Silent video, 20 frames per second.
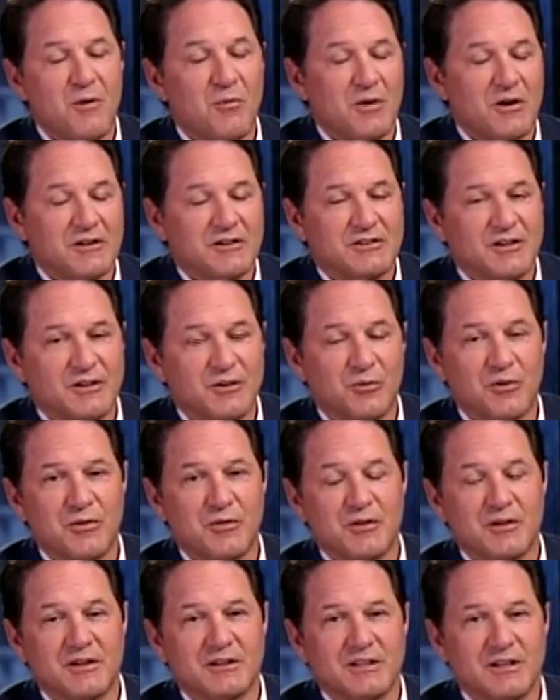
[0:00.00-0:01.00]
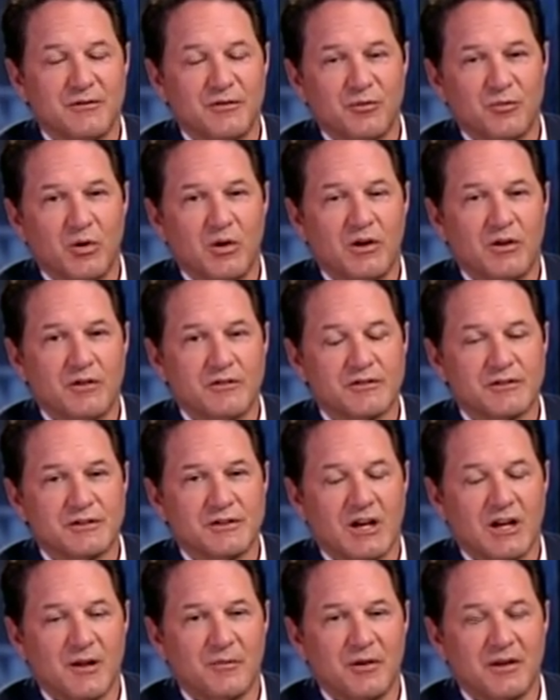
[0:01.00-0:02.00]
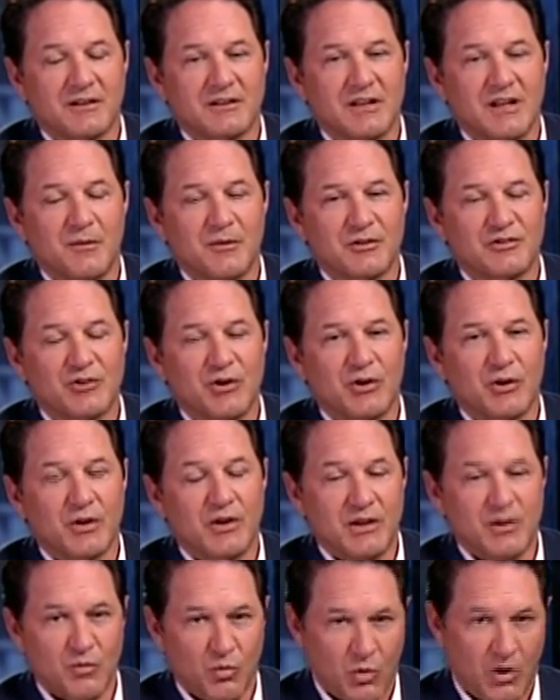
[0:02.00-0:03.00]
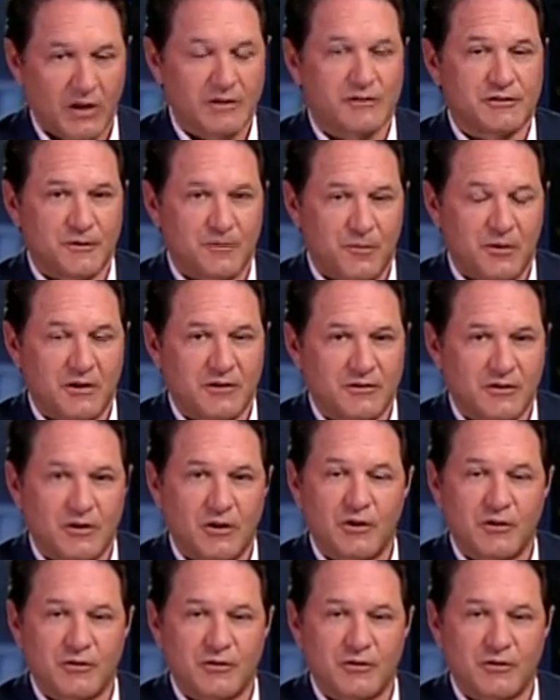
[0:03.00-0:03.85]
All right, we'll continue with David Wells to talk about how much longer he wants to pitch and